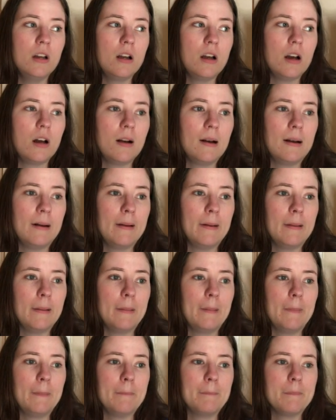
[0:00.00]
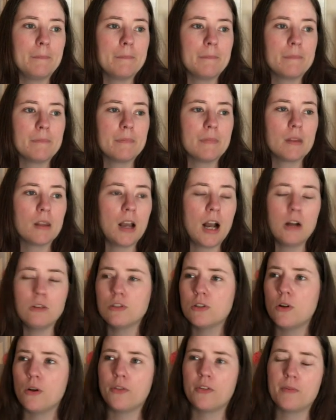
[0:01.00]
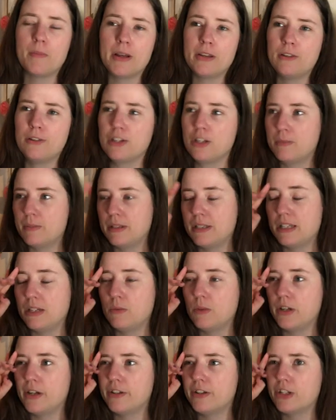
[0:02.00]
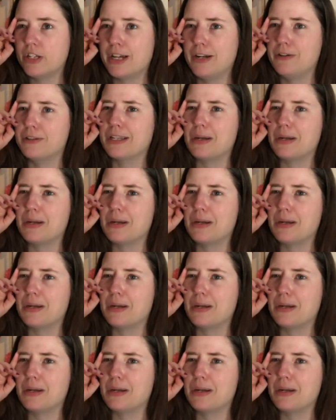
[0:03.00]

Um, I'll scroll through my YouTube and see what other channels